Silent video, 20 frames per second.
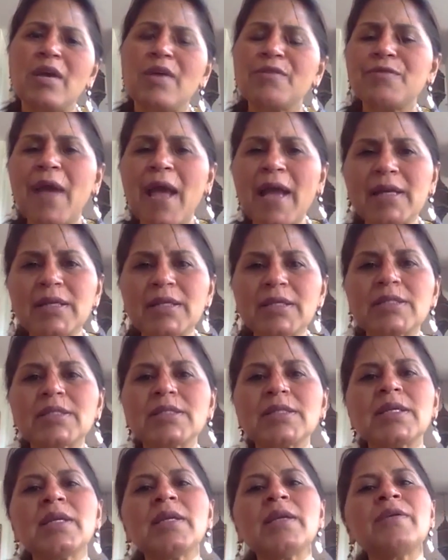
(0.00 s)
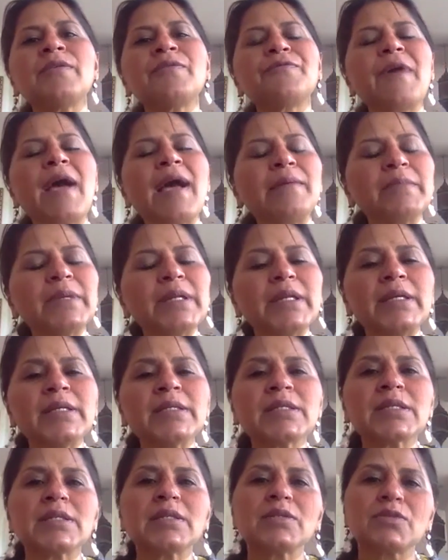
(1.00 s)
faculty,
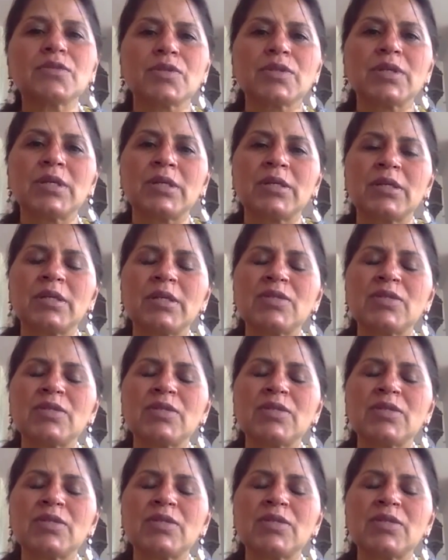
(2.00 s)
families concerned.